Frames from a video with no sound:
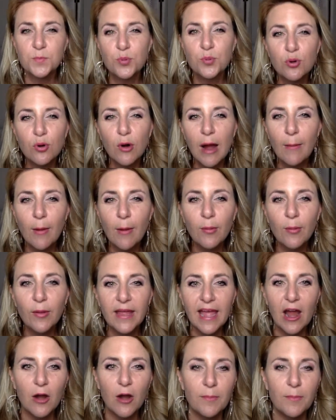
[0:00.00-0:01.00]

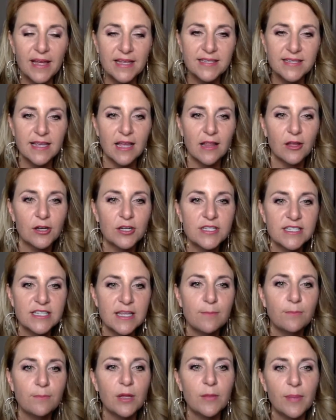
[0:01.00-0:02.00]
probably our best seller
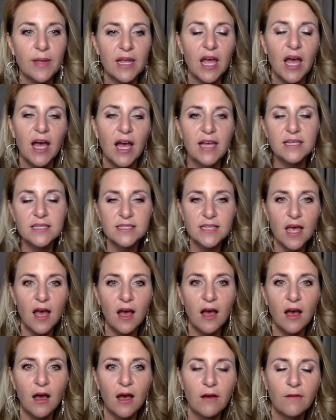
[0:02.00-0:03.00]
simply because
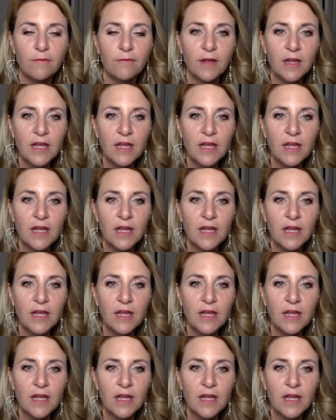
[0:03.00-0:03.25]
of